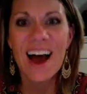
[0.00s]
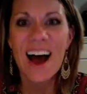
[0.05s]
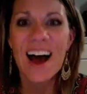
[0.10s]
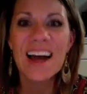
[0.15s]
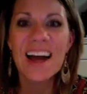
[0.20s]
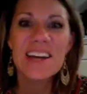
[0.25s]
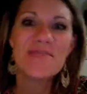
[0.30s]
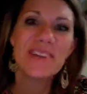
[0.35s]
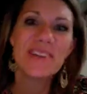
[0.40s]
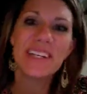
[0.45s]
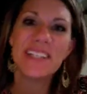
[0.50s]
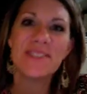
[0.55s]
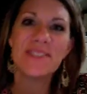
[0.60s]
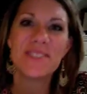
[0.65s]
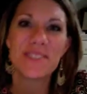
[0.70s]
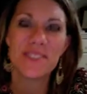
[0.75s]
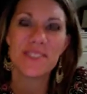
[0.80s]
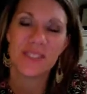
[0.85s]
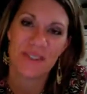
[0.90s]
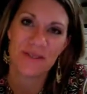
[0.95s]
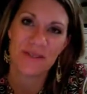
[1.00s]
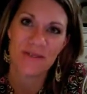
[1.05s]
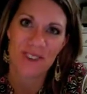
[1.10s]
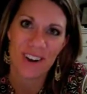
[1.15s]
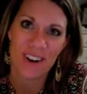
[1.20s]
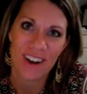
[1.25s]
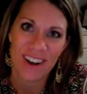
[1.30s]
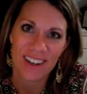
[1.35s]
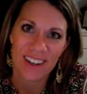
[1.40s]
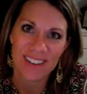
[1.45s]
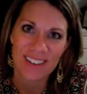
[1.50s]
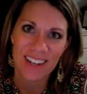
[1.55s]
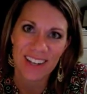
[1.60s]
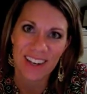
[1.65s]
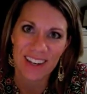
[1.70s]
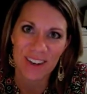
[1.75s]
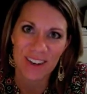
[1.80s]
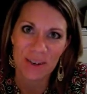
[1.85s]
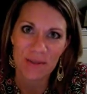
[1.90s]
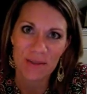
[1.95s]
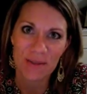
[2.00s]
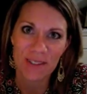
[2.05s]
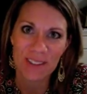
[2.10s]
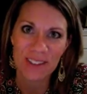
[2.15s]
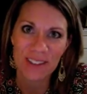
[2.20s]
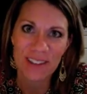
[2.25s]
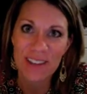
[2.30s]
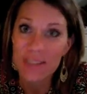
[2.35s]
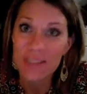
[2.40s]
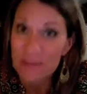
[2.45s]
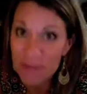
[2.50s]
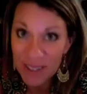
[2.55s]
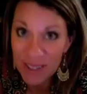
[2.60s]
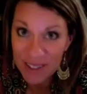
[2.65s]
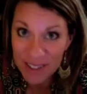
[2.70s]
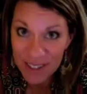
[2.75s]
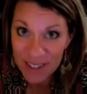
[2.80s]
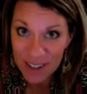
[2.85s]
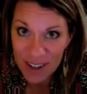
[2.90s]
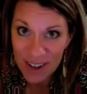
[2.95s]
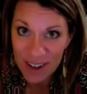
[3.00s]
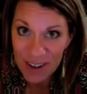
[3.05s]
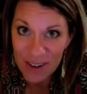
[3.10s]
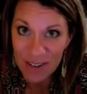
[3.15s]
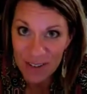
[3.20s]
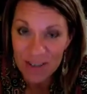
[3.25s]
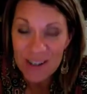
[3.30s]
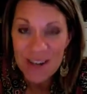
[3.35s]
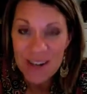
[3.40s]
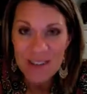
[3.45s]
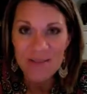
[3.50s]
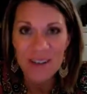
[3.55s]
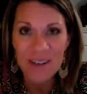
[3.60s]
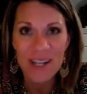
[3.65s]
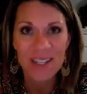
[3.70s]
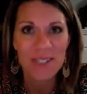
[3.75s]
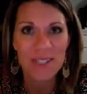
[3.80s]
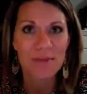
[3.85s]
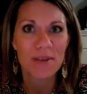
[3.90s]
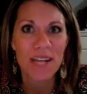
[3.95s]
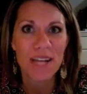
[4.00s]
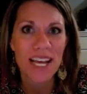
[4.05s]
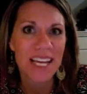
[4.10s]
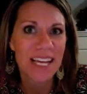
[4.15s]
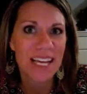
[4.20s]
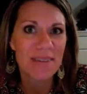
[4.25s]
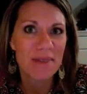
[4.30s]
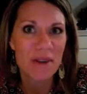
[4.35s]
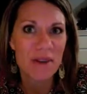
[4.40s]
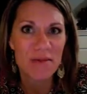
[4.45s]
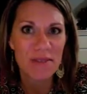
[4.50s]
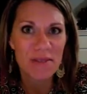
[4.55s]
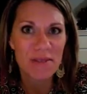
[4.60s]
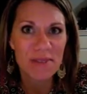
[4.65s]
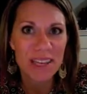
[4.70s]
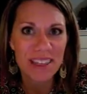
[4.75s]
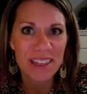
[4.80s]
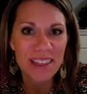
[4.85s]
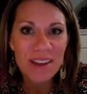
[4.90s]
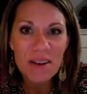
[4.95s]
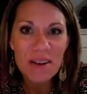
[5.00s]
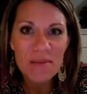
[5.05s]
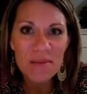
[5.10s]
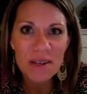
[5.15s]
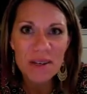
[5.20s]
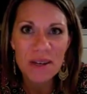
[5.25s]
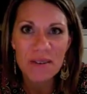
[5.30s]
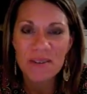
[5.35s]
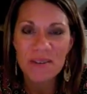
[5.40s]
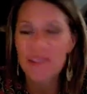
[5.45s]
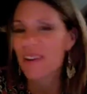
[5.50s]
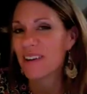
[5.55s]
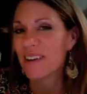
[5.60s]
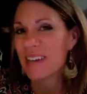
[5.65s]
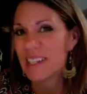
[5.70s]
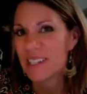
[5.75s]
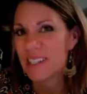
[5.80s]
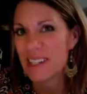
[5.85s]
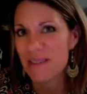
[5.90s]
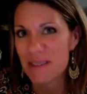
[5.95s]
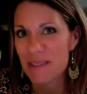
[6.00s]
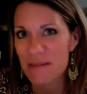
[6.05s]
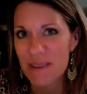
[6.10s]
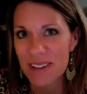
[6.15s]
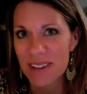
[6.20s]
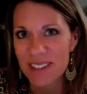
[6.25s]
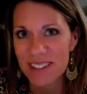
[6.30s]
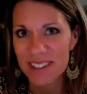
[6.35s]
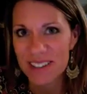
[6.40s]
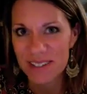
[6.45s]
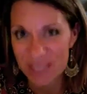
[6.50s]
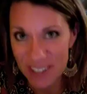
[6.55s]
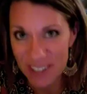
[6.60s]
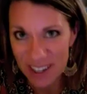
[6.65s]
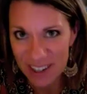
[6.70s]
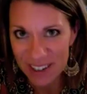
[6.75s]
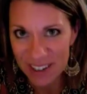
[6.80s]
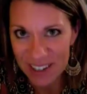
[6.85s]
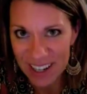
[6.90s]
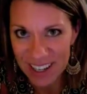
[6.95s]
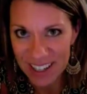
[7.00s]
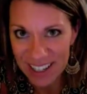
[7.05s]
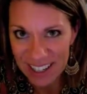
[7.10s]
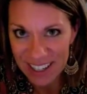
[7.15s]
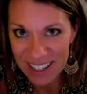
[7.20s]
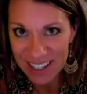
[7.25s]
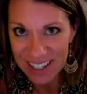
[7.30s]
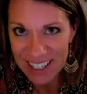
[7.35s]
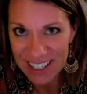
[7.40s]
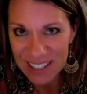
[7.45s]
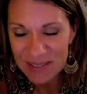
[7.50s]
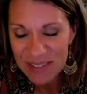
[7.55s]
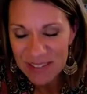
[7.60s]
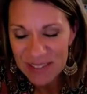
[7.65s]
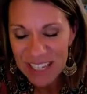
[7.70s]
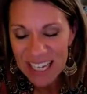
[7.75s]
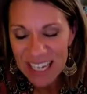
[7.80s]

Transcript: Hi, my name's Jill Ross, and almost 11 months ago, my husband and I came home from Ethiopia with our HIV positive daughter, Eliana.